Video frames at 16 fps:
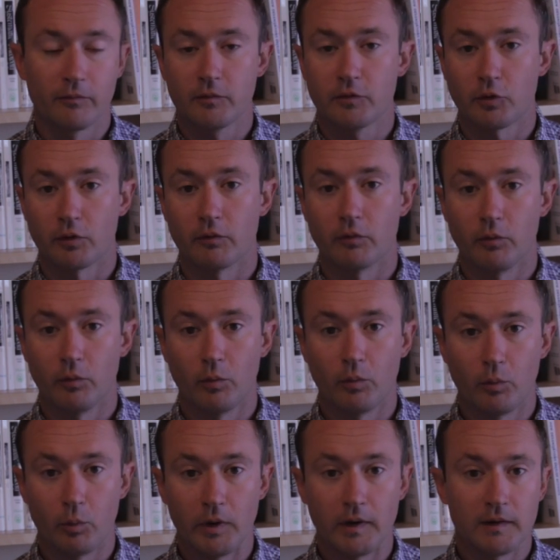sort of
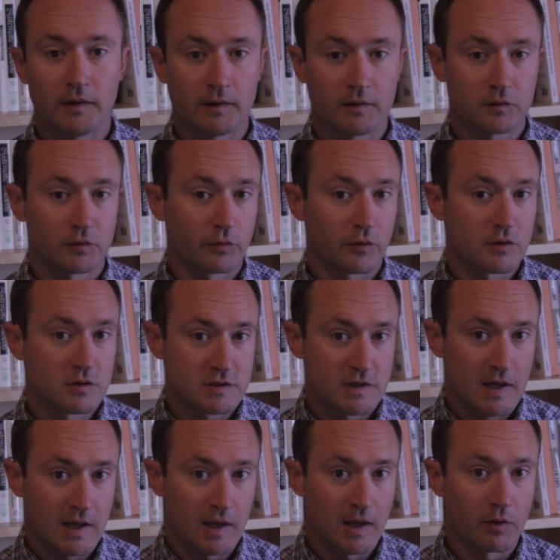witnessed
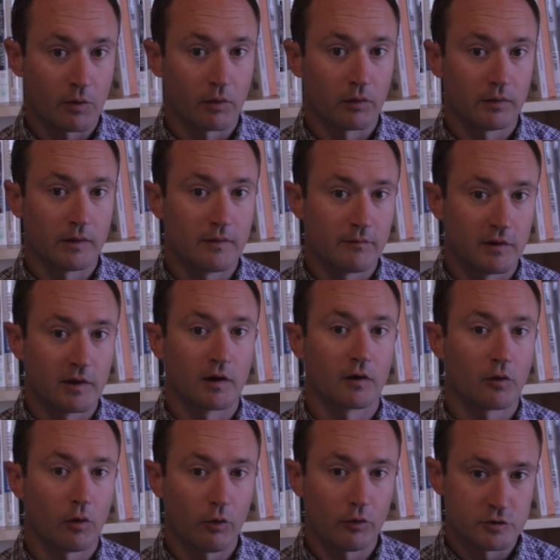firsthand or lived in a
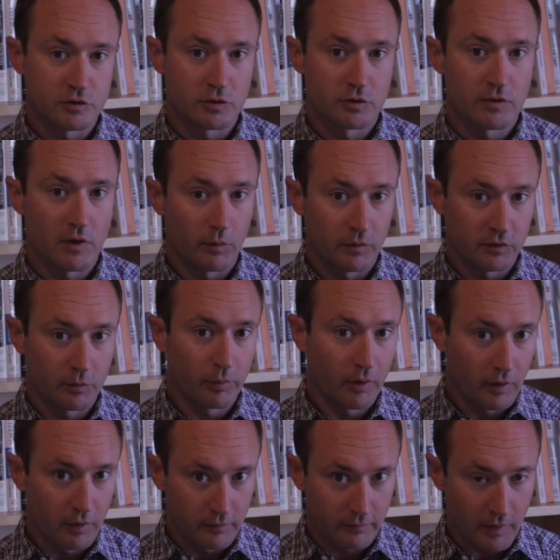culture that was a
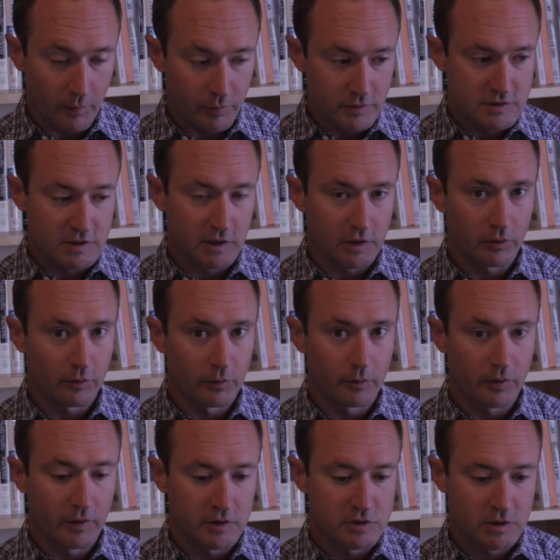part of that particular
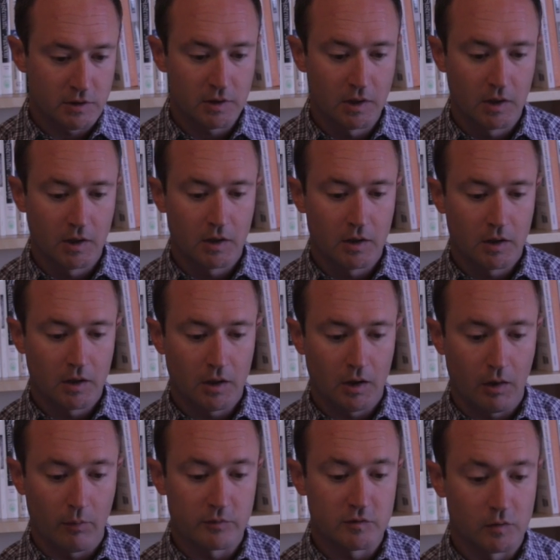religion.
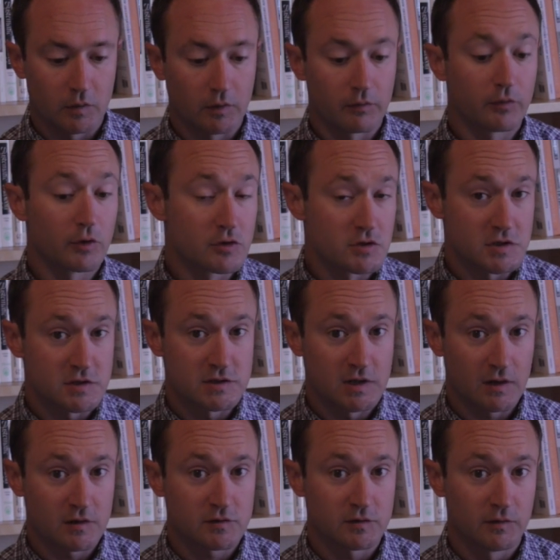So Confucius
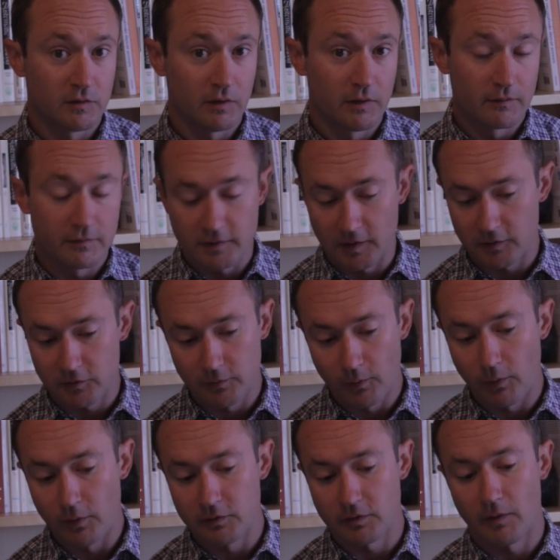Lives Next
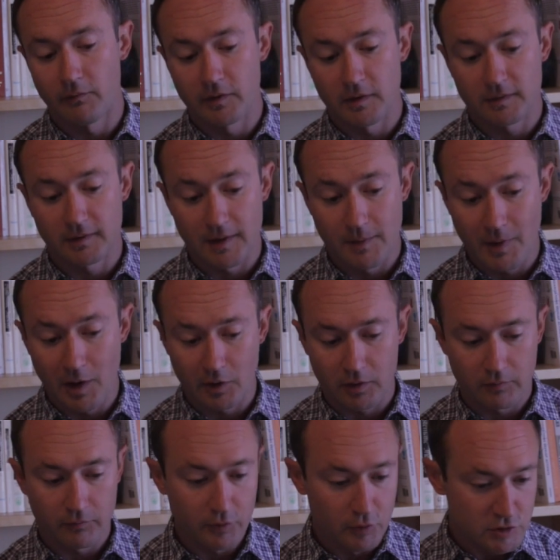Door is obviously about
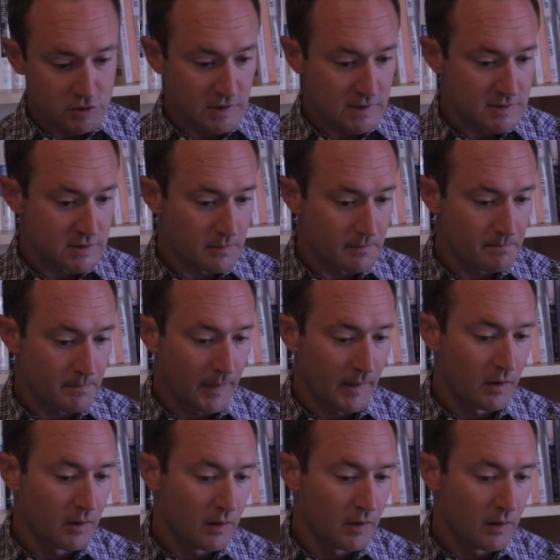Confucianism.